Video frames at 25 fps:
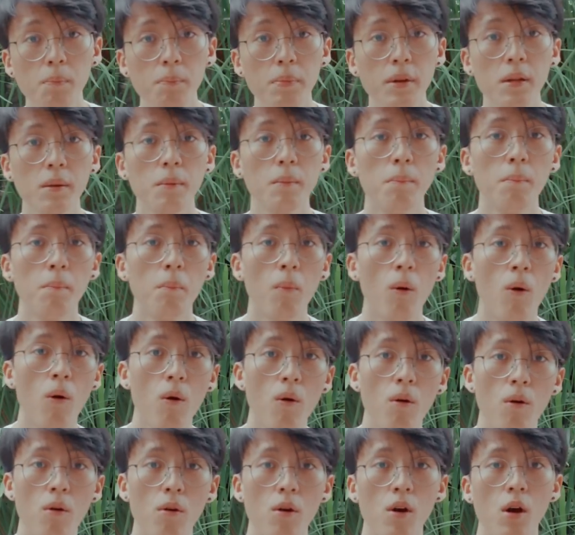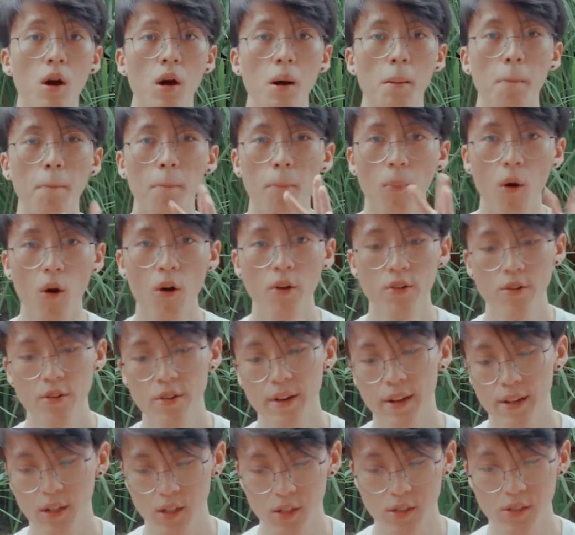bit more modern
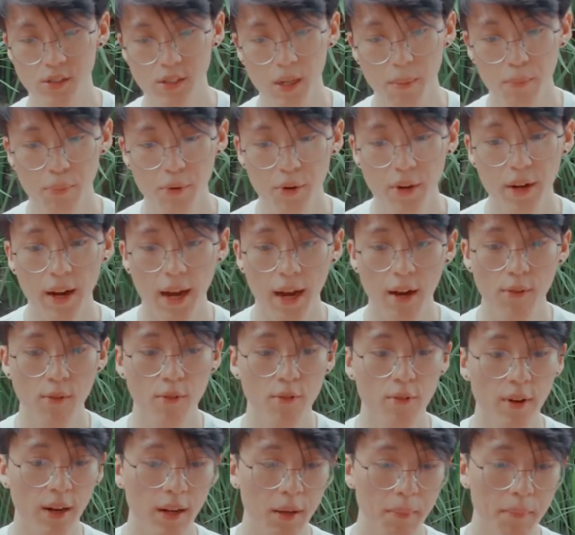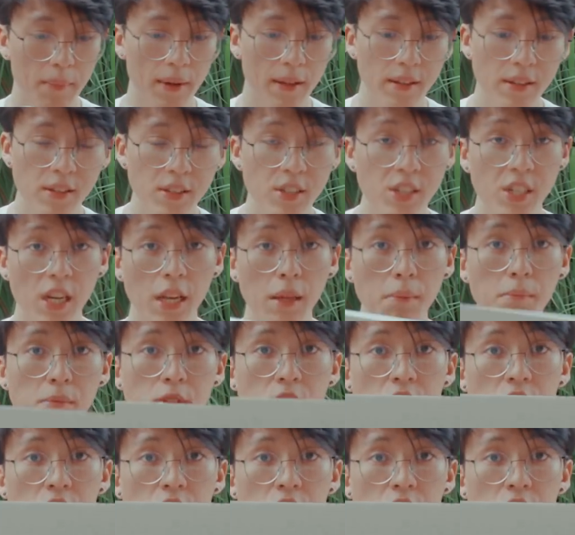and contemporary, I would recommend James